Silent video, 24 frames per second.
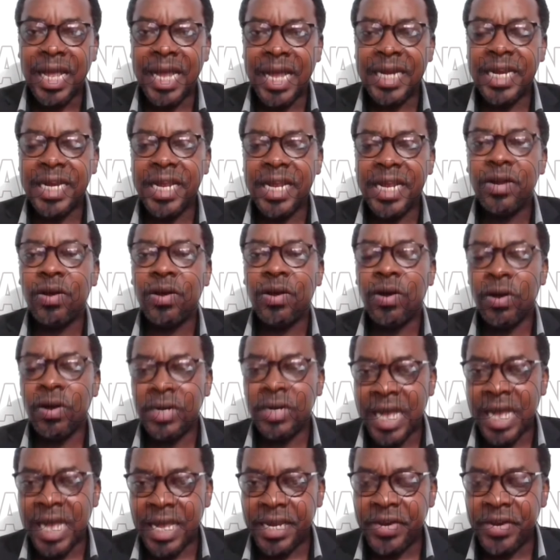And then
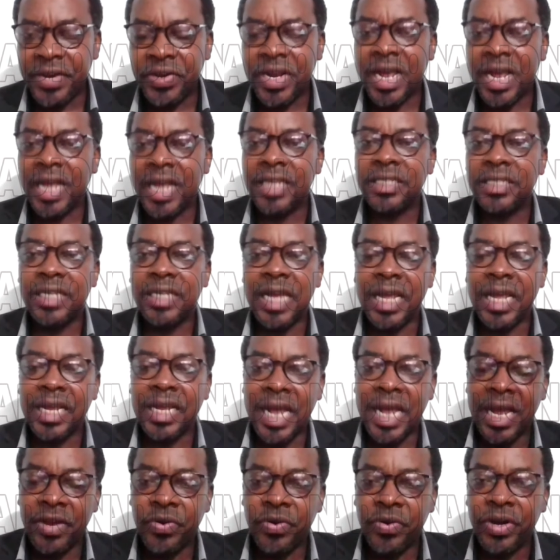other areas like
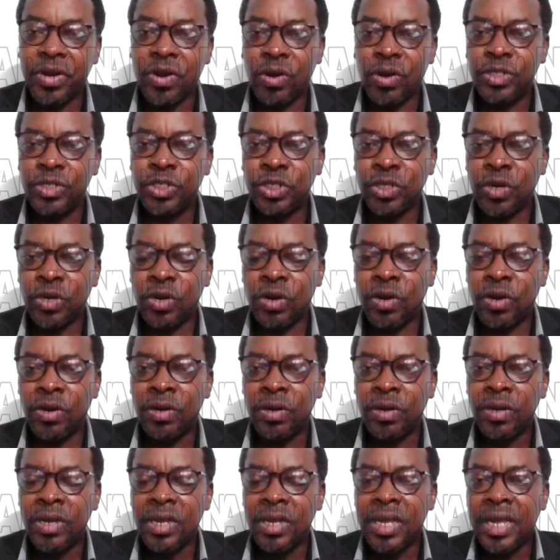agriculture,
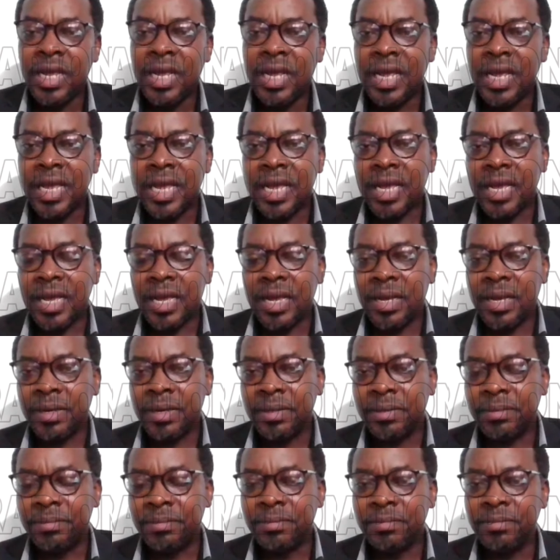
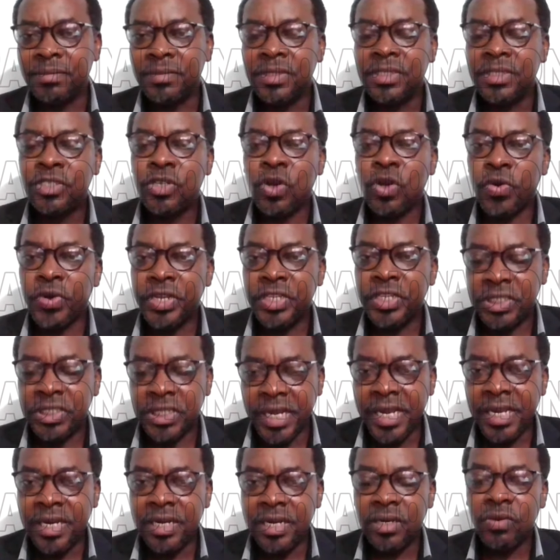um,
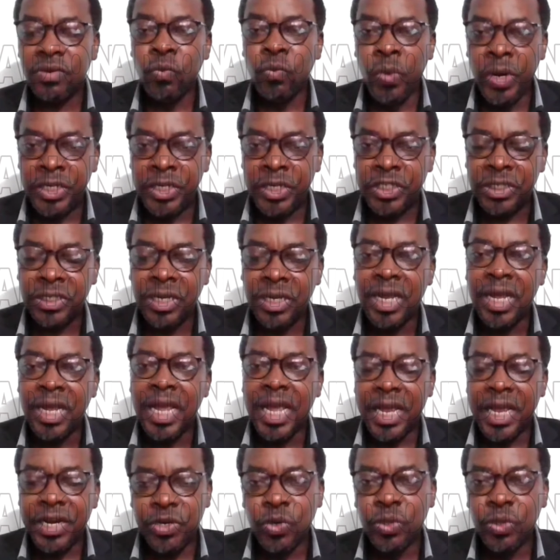tourism, which
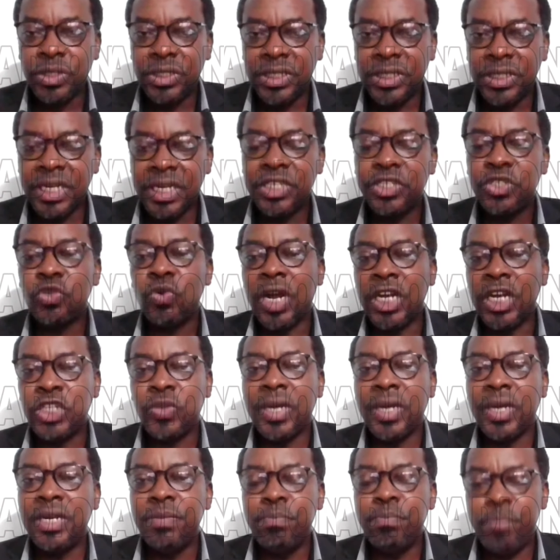at those states you
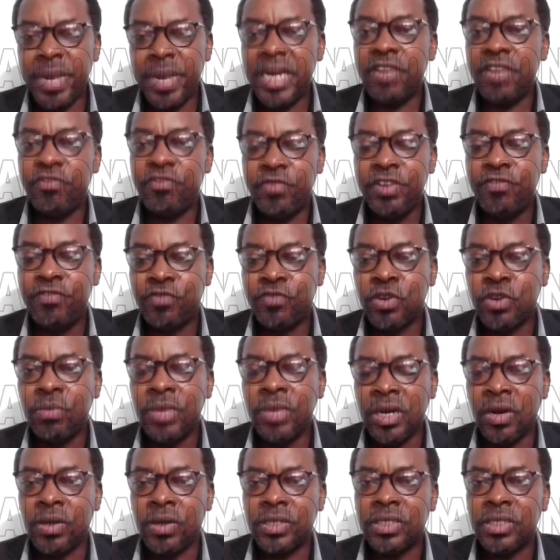actually benefit from a
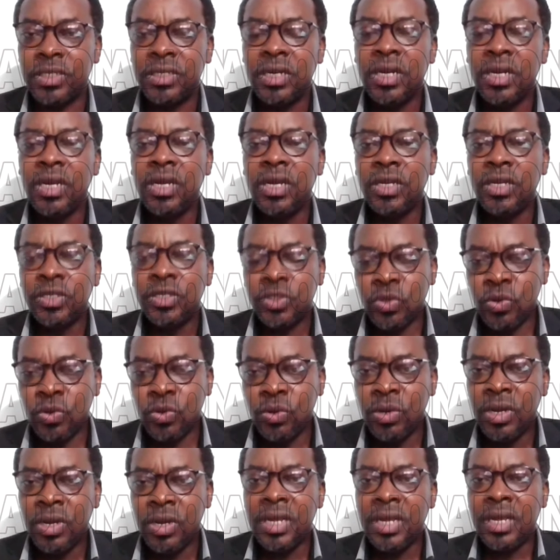lot.
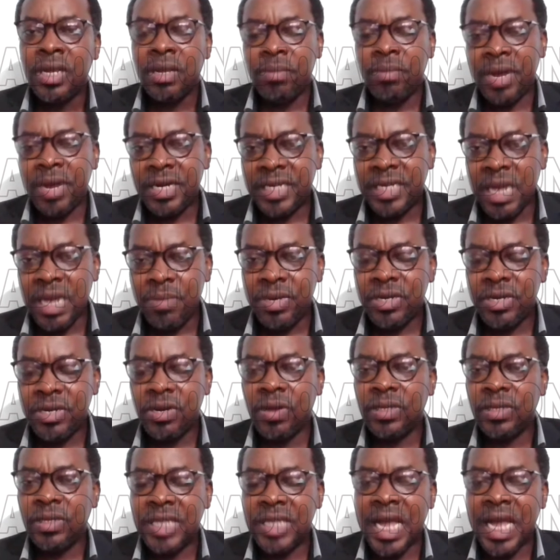So by the time it
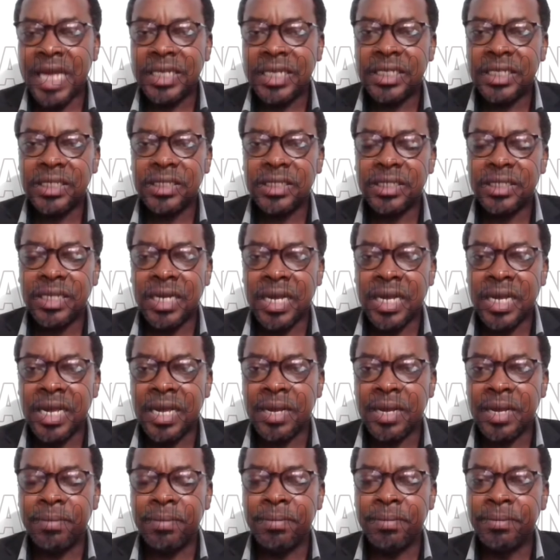does that,
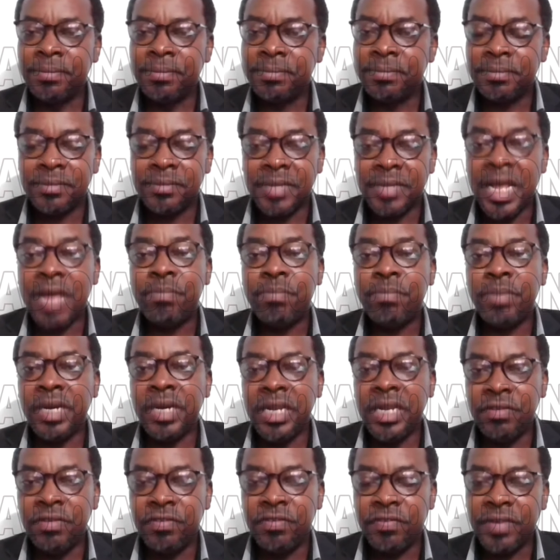um, I
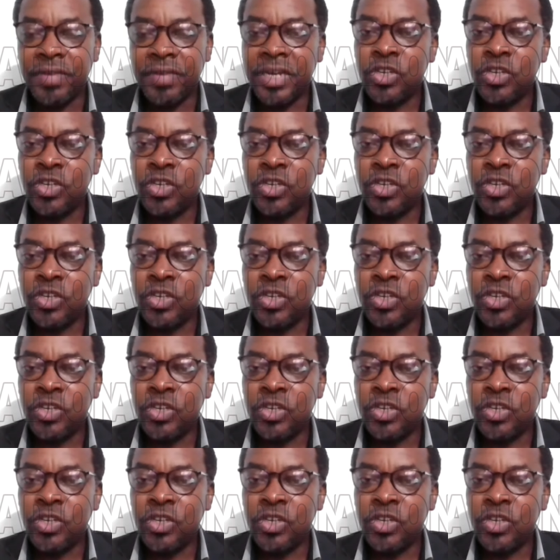believe